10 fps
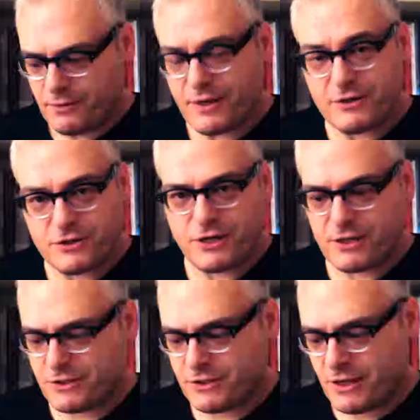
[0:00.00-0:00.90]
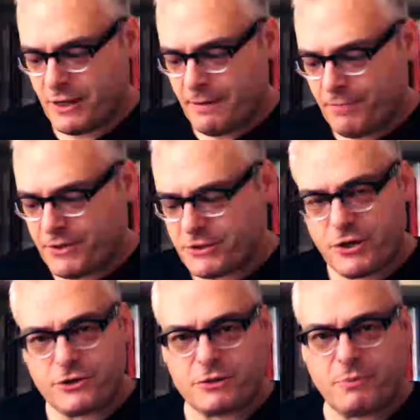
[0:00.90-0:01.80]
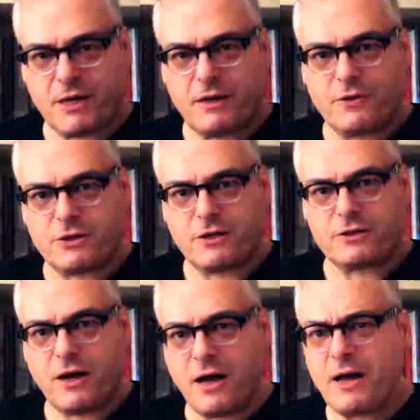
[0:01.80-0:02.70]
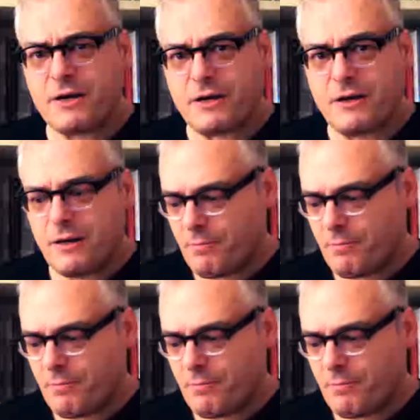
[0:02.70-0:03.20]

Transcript: And that suggests that it's not just making the task harder,